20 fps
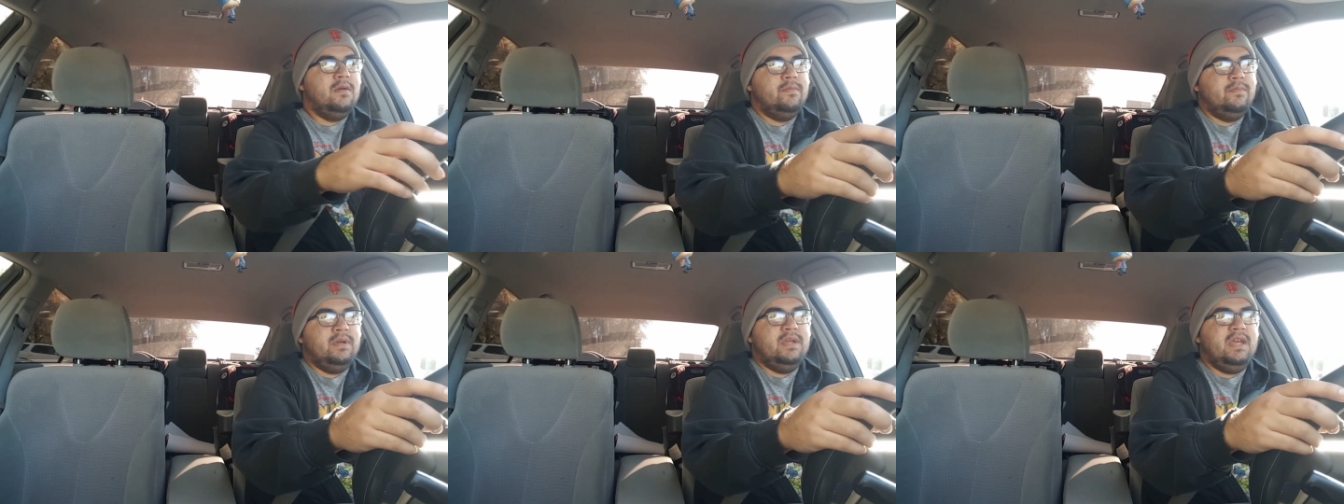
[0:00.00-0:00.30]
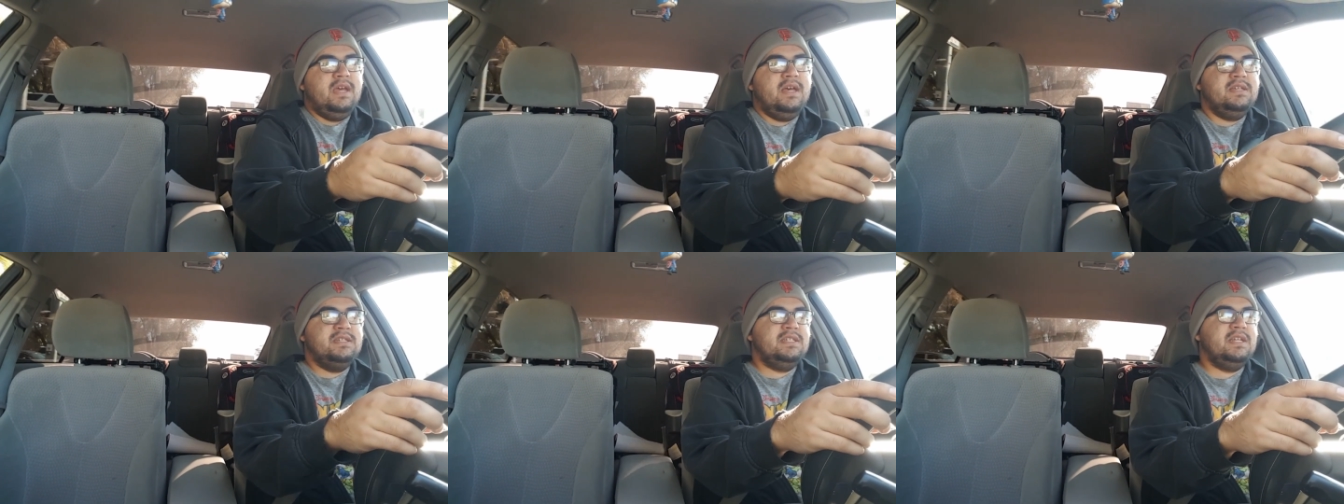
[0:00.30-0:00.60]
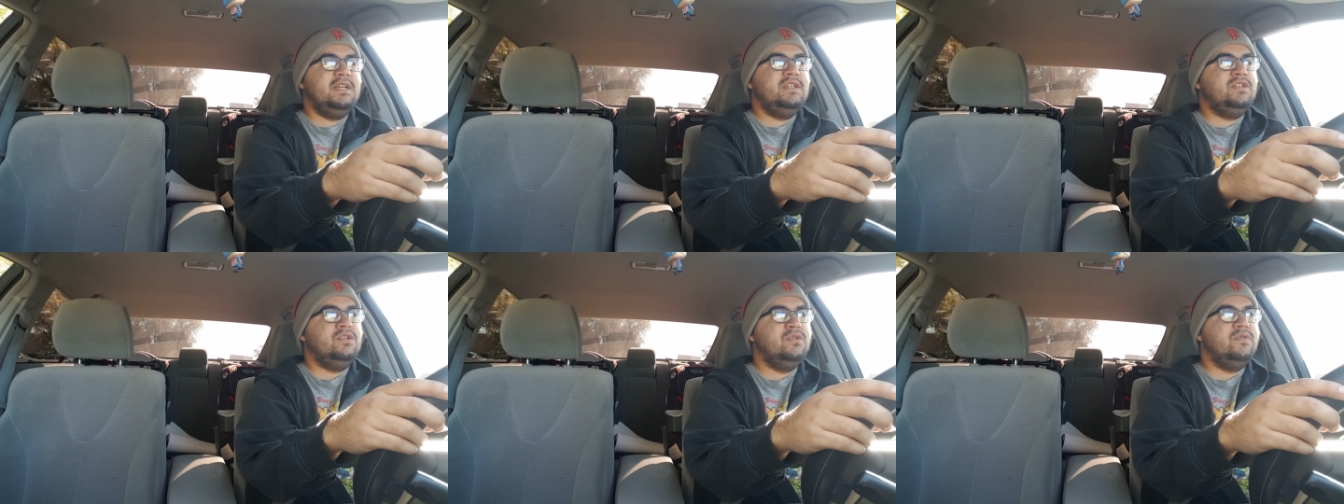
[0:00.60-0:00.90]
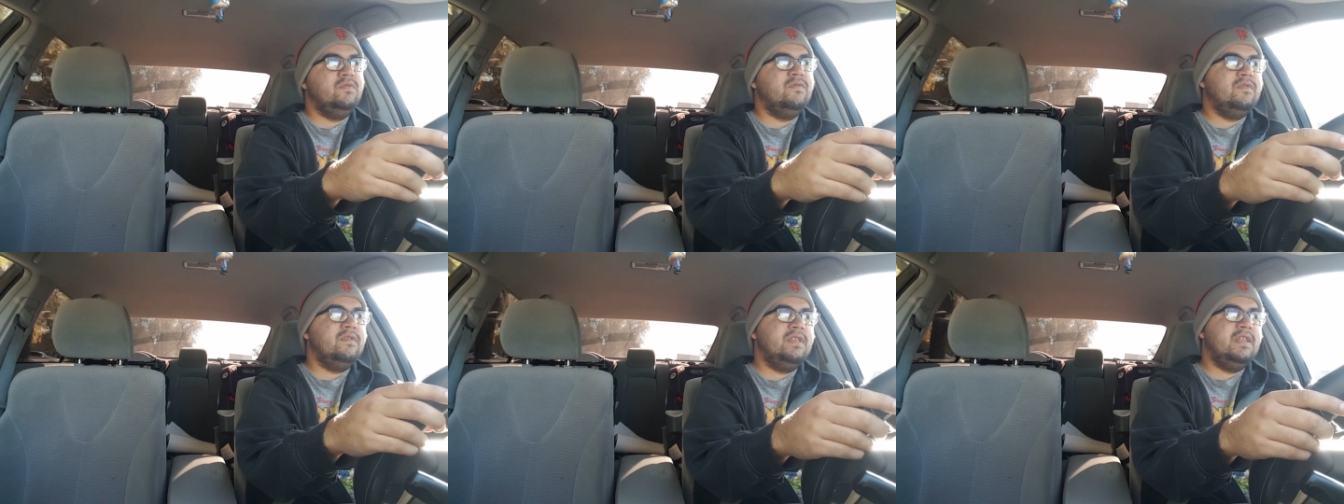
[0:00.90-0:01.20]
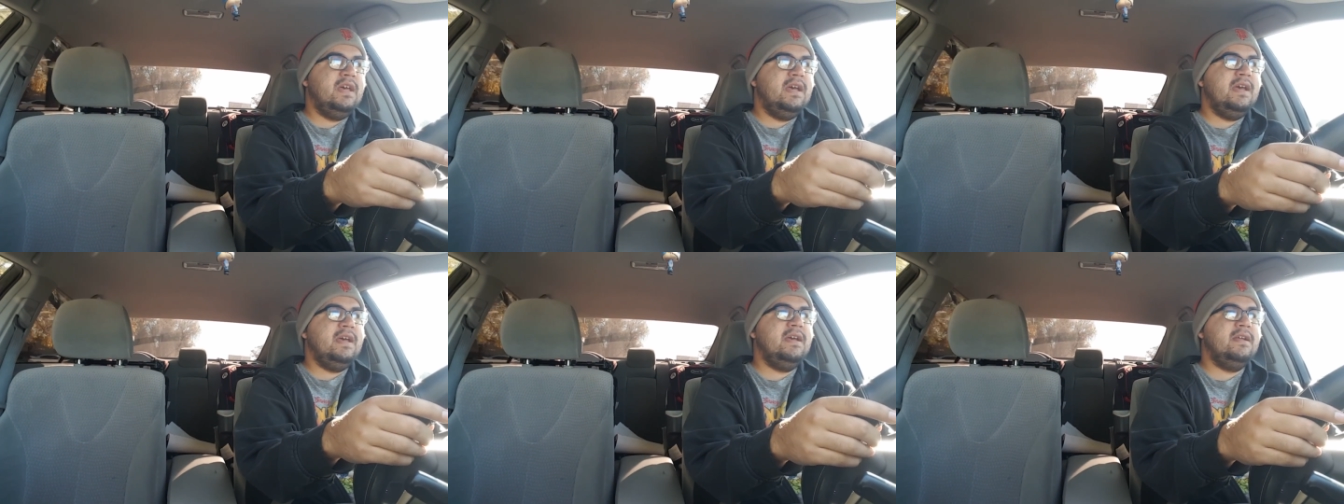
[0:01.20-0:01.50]
But yeah, stay tuned for
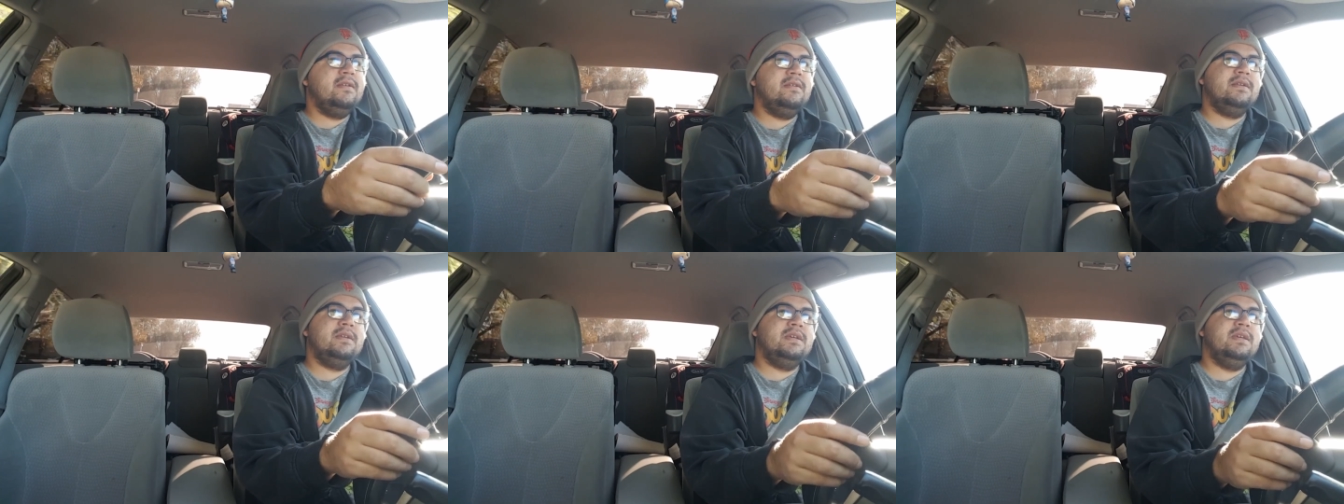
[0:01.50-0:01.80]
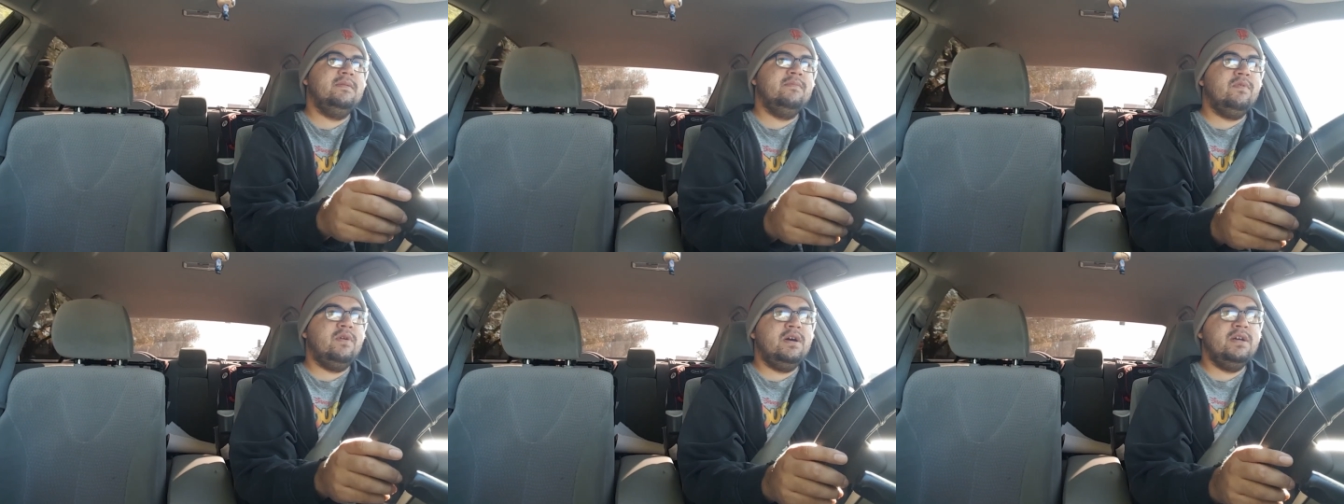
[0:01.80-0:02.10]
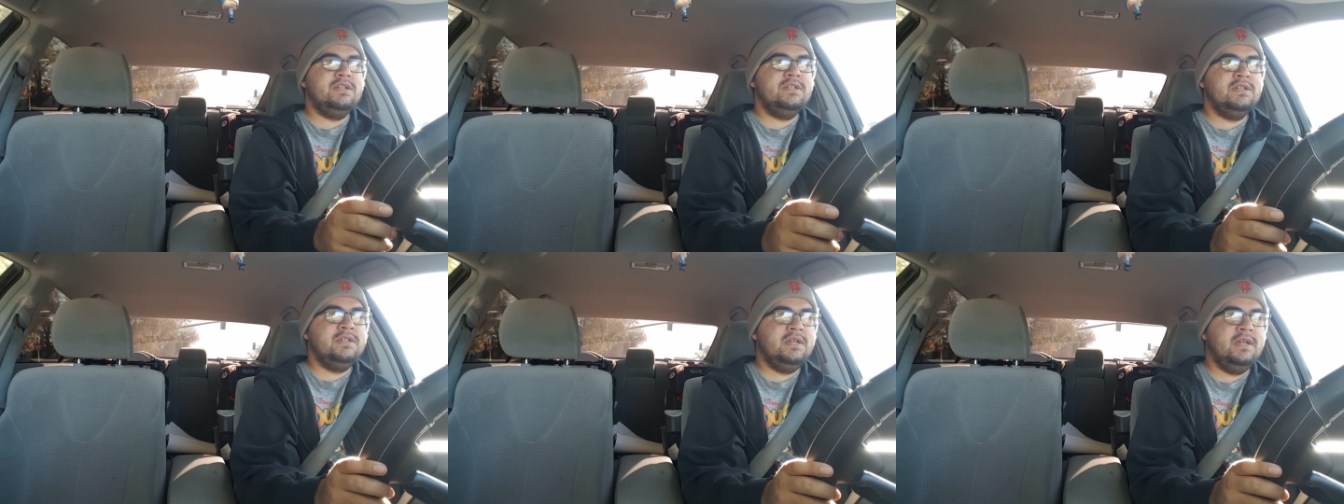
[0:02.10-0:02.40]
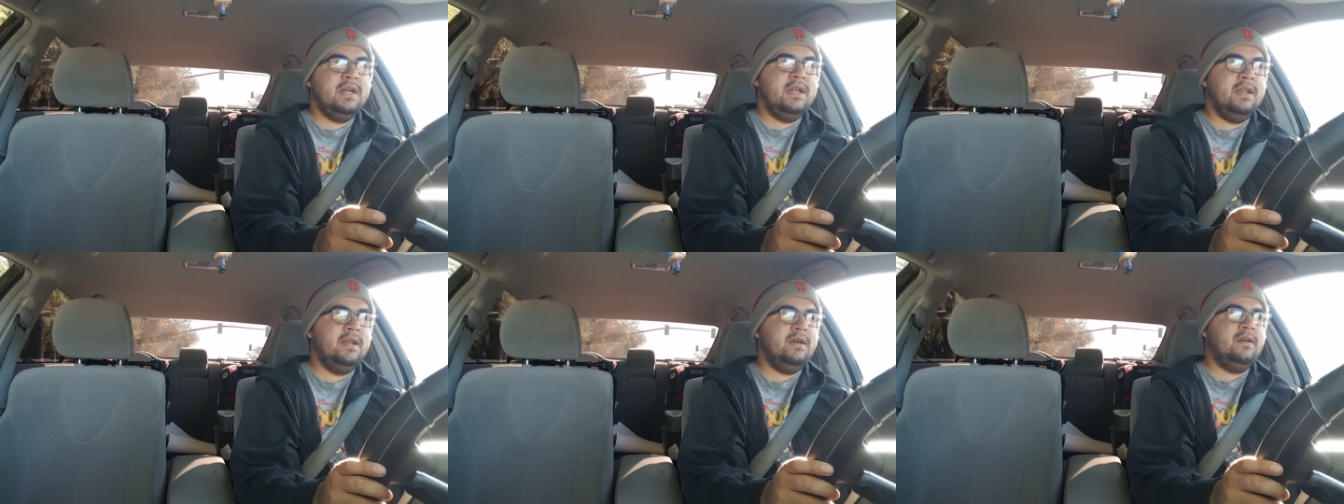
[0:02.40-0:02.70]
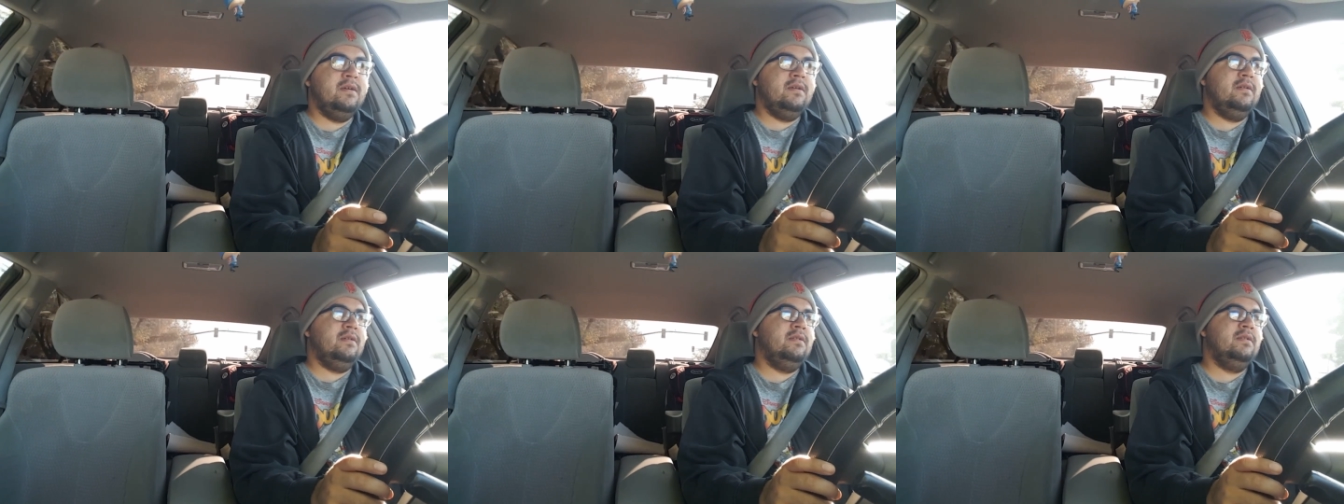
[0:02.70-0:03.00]
that. Keep watching and
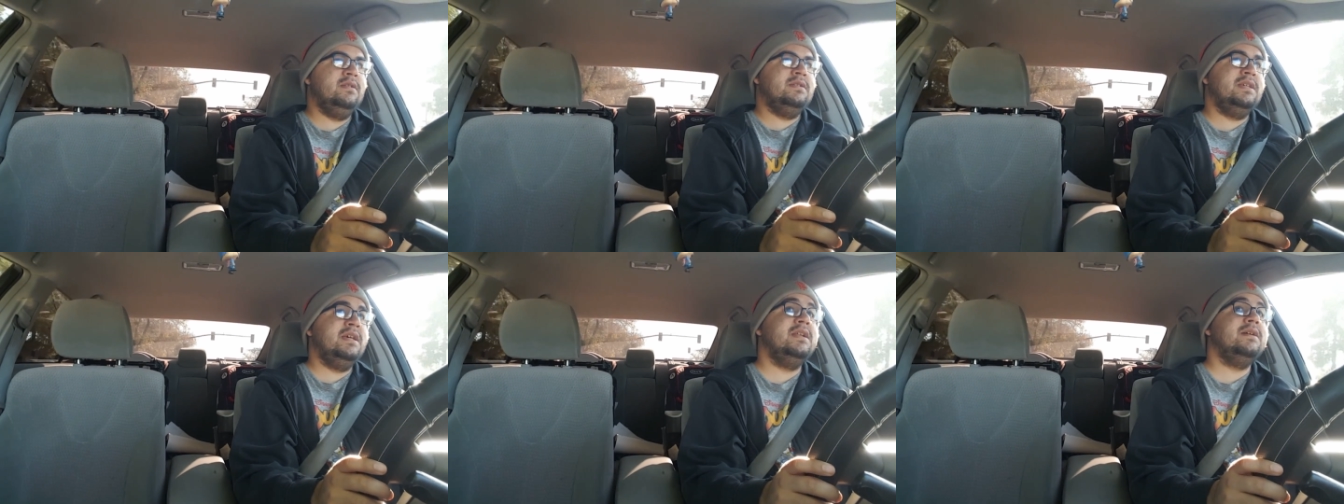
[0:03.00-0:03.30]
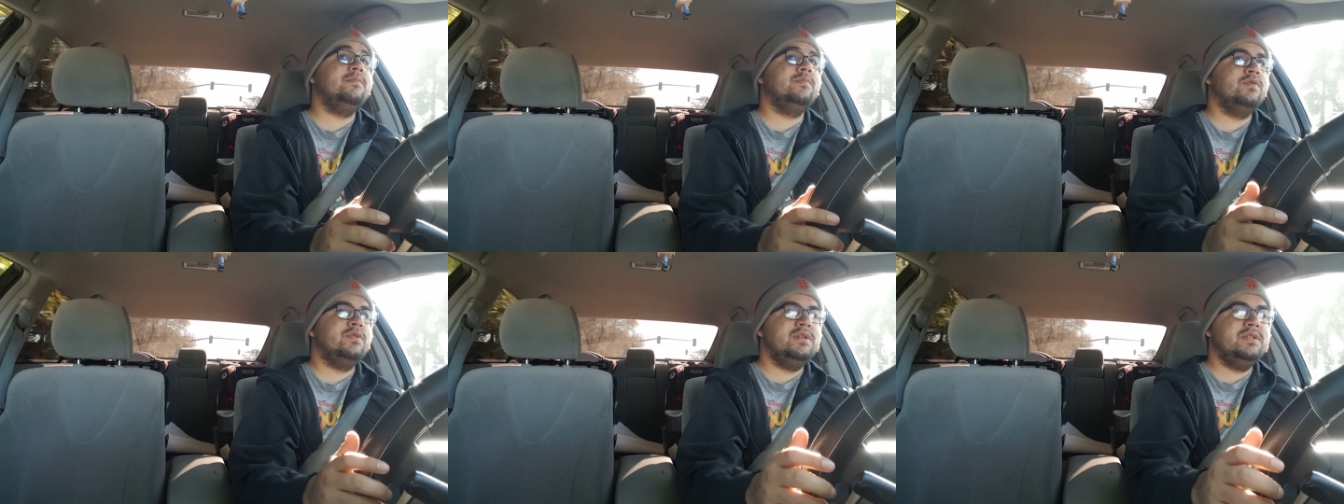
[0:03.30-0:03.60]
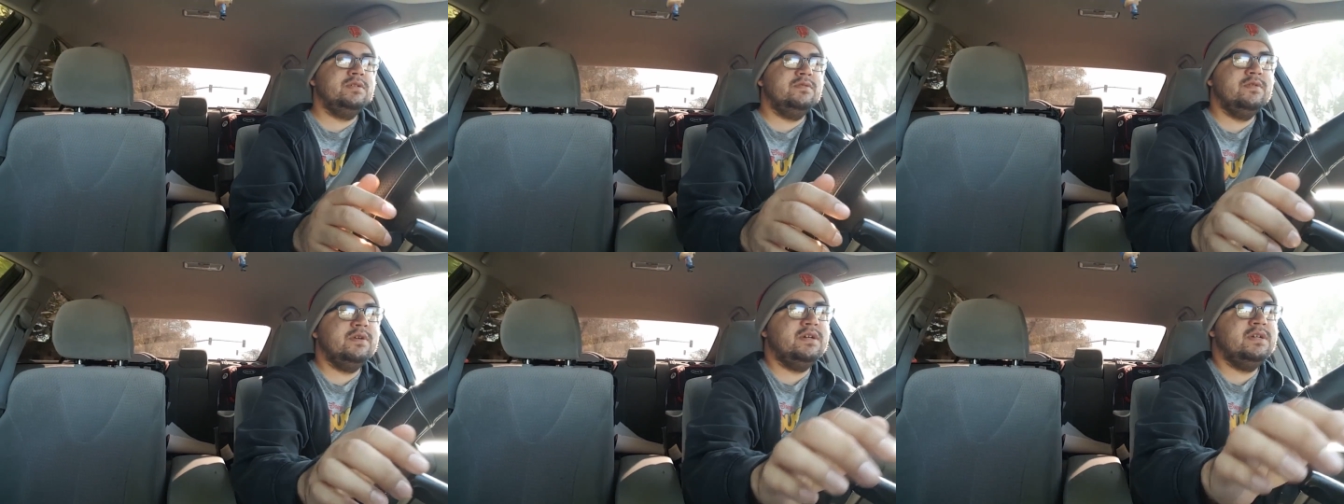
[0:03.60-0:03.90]
uh, let's head up Toys R